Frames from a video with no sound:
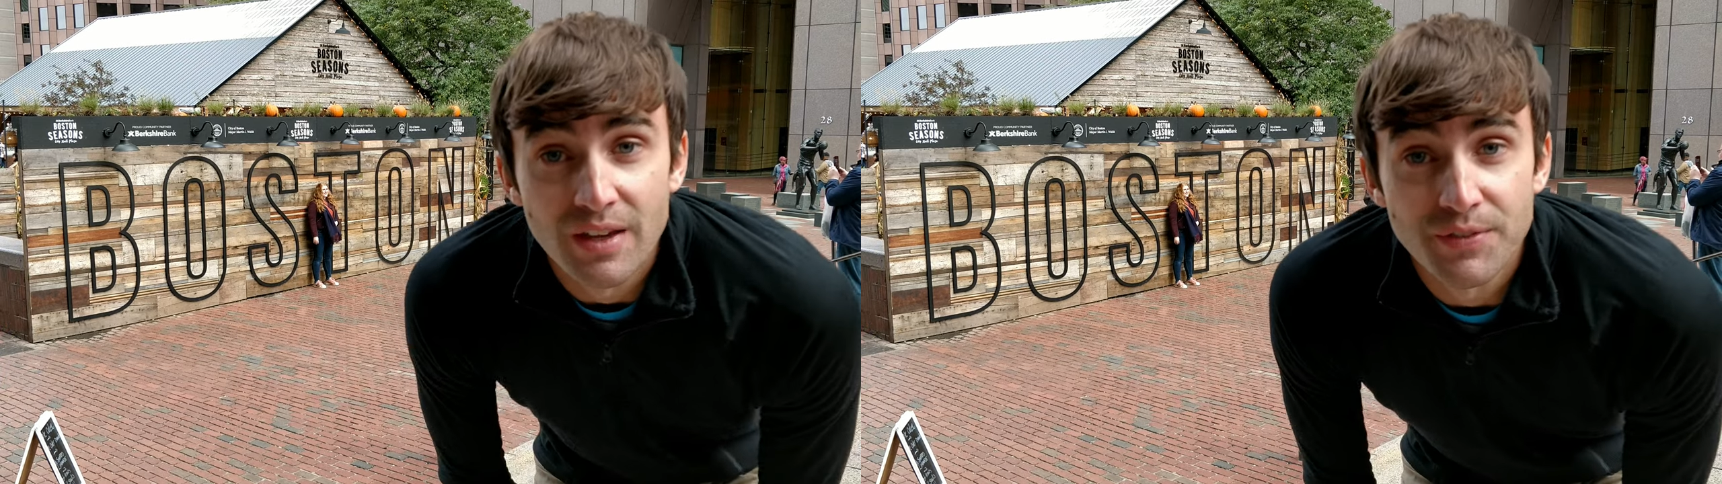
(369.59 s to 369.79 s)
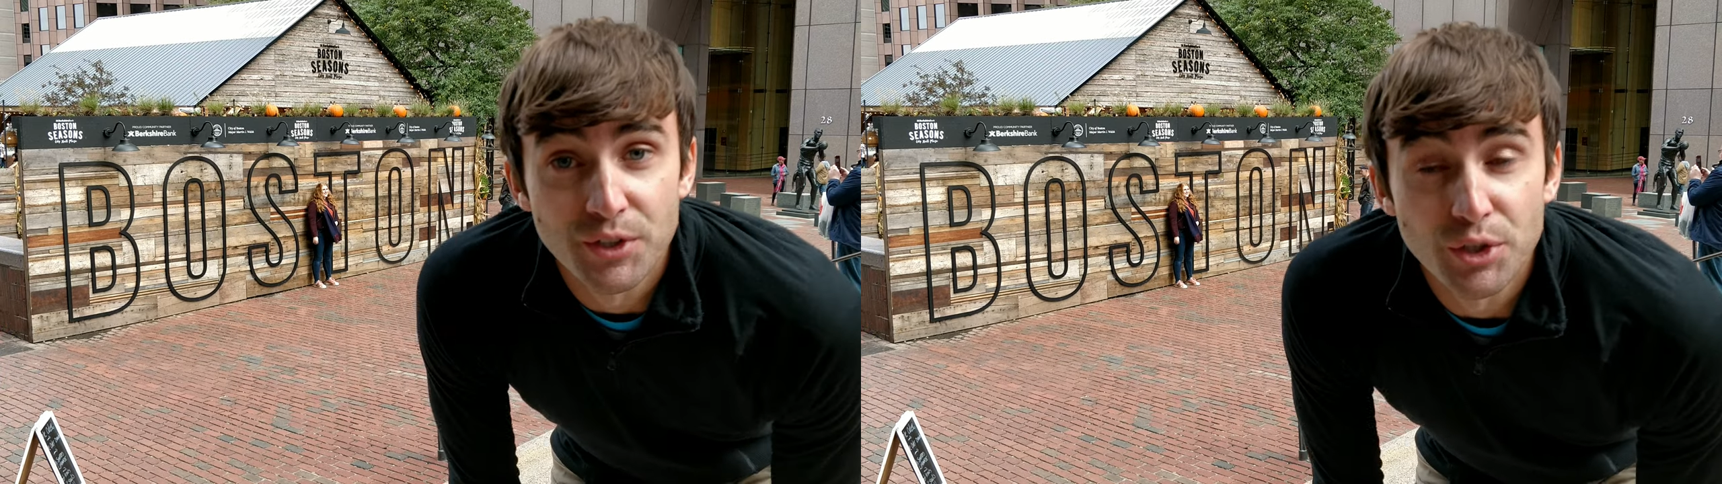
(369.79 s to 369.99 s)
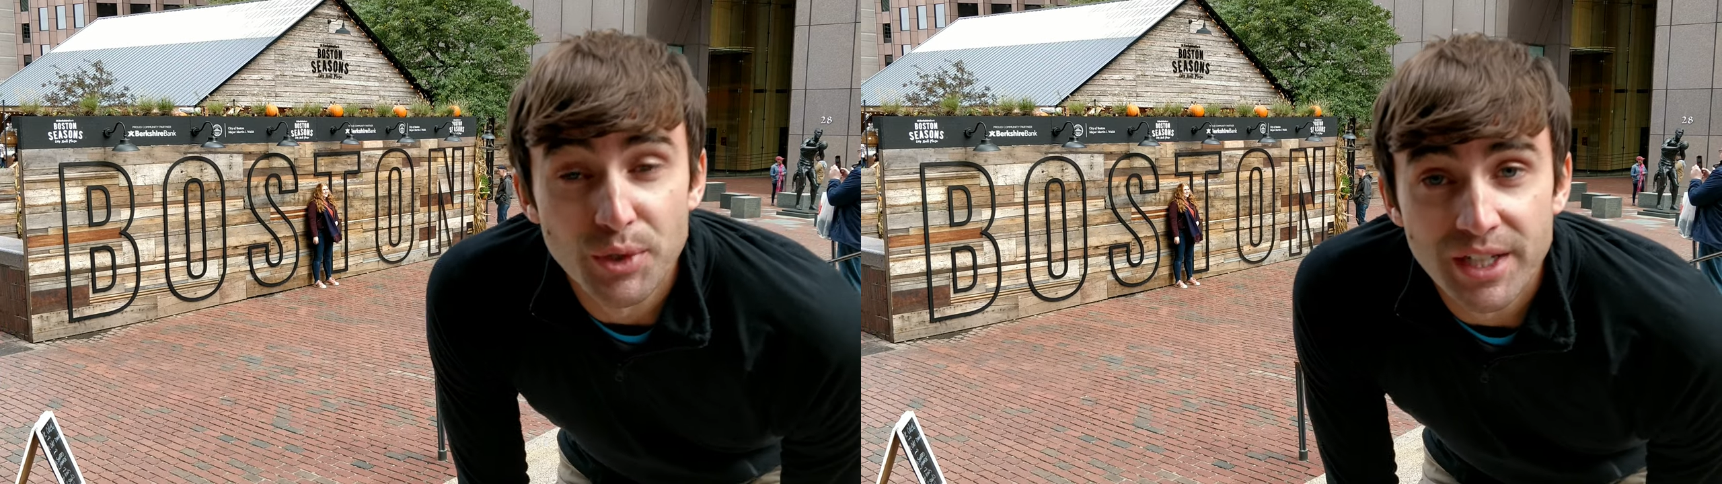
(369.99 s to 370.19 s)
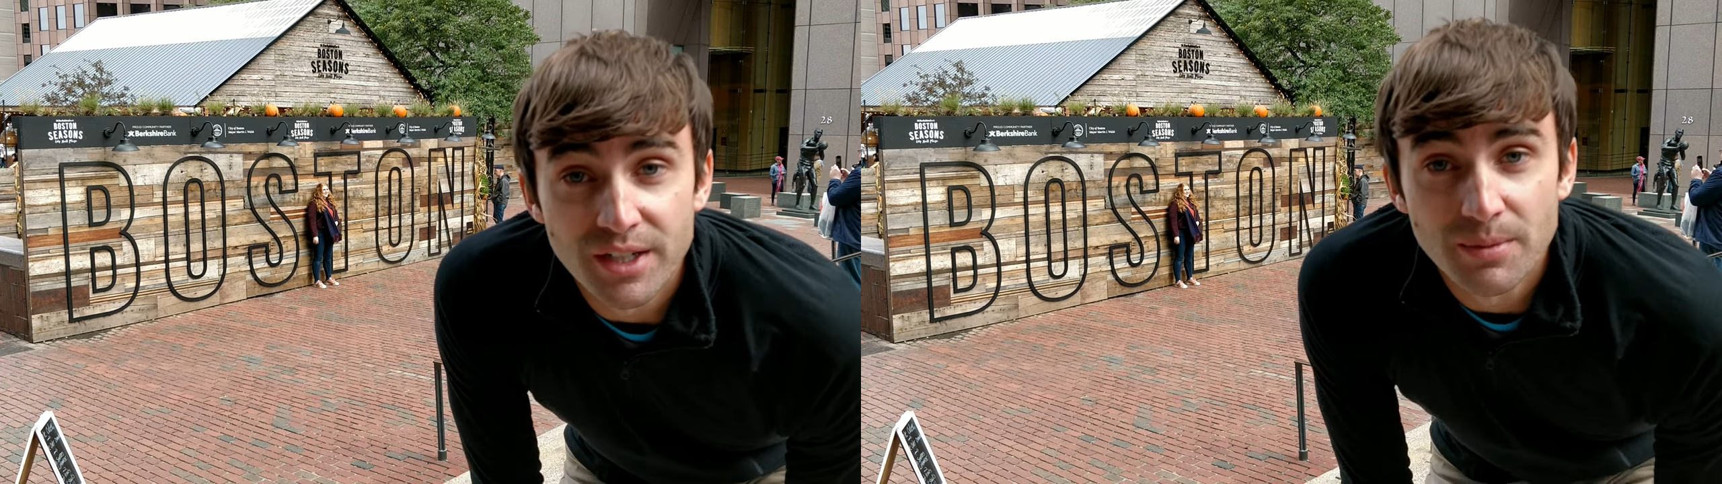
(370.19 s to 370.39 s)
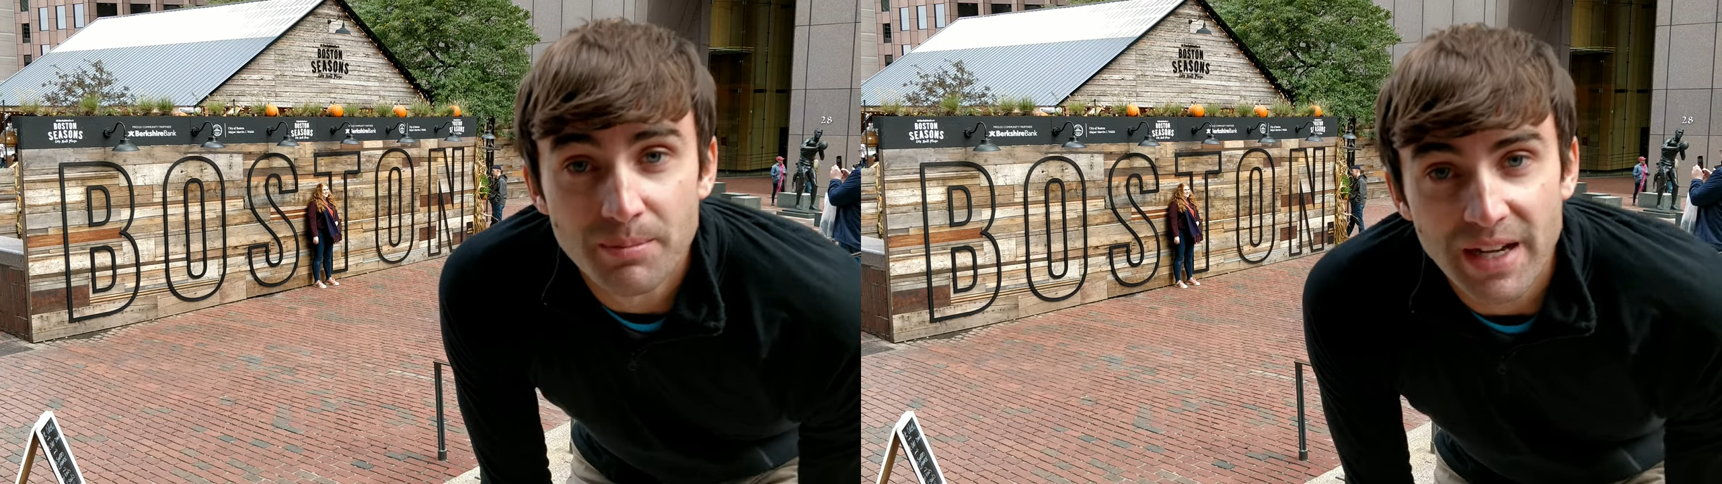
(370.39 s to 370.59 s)
If you're new
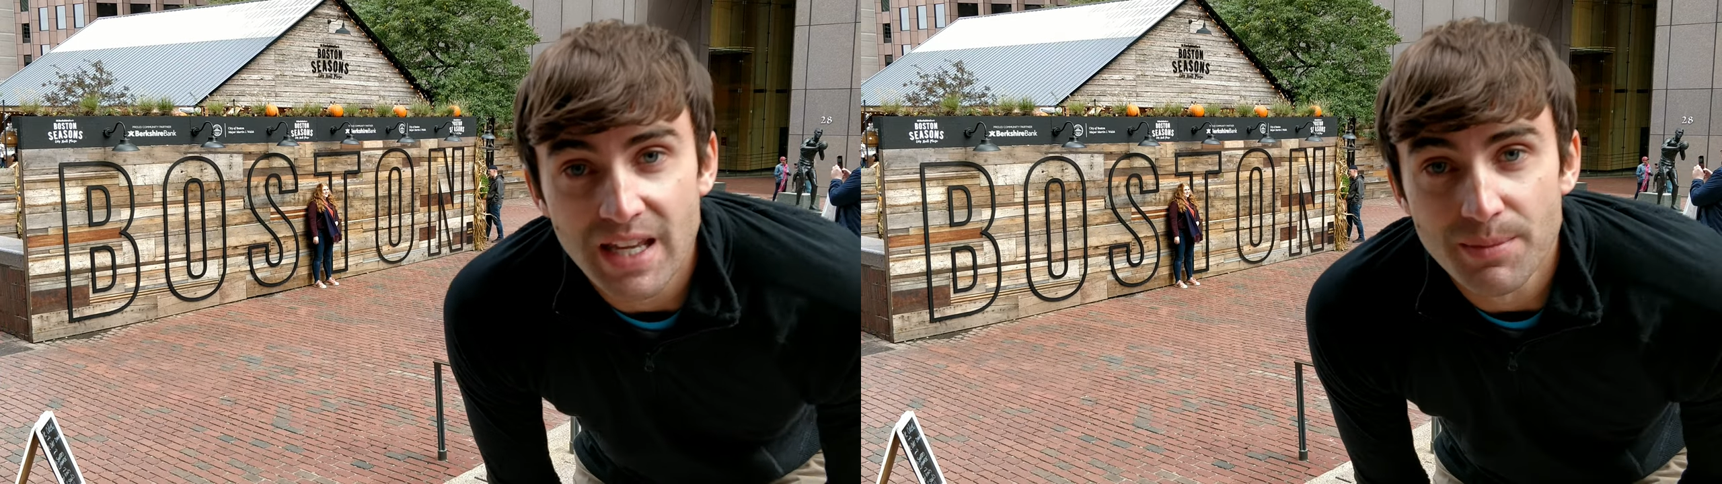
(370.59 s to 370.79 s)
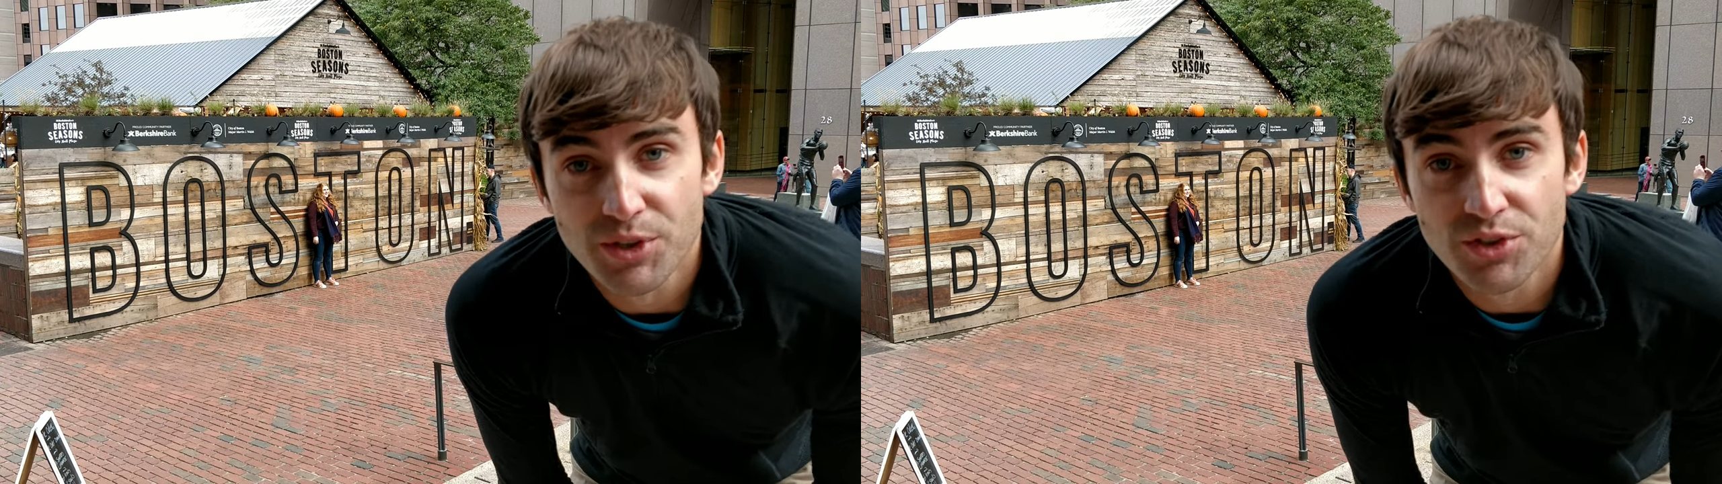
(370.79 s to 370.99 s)
here, my name